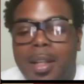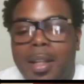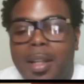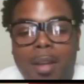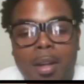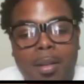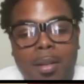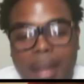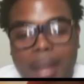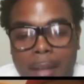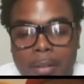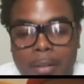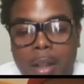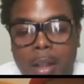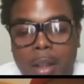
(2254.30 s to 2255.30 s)
niggas on the
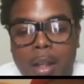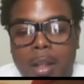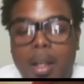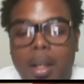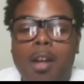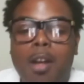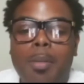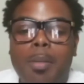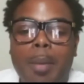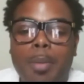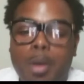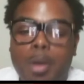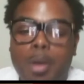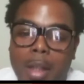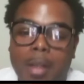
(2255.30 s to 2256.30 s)
7, that was my
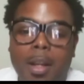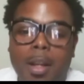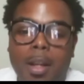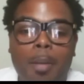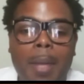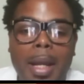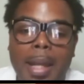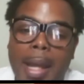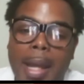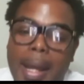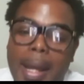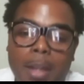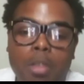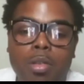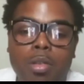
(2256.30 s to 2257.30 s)
boys. That was my
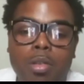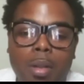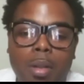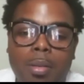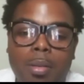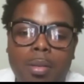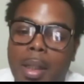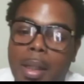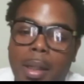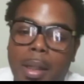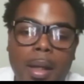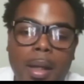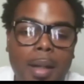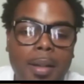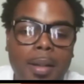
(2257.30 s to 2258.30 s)
guys. You know what I'm saying?
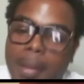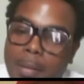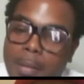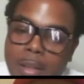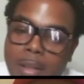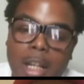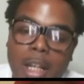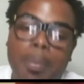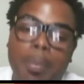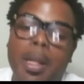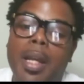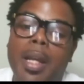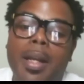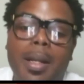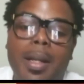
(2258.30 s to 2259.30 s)
107
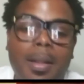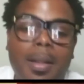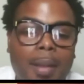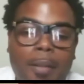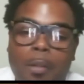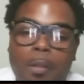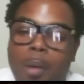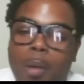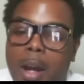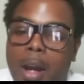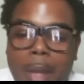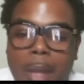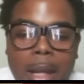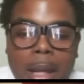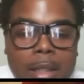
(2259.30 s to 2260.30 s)
Champlain, 107
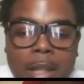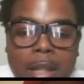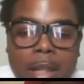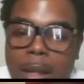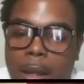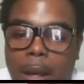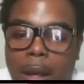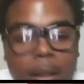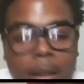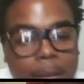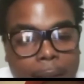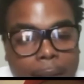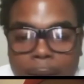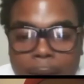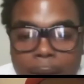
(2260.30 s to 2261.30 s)
Wabash,
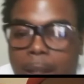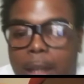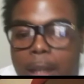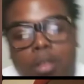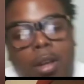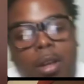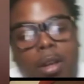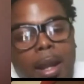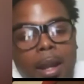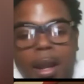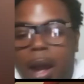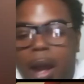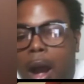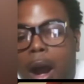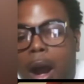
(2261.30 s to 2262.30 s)
107 King Drive,
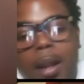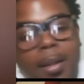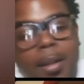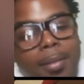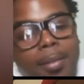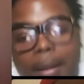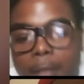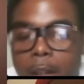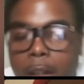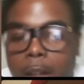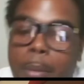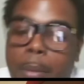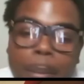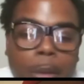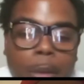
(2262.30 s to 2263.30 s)
all the 7. They were
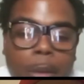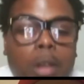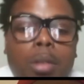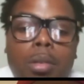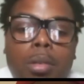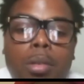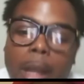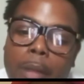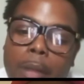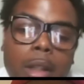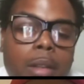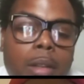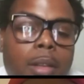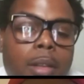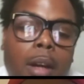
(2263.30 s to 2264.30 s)
my bros. Like
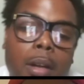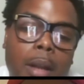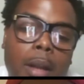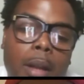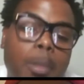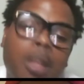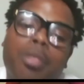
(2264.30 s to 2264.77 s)
real talk. Just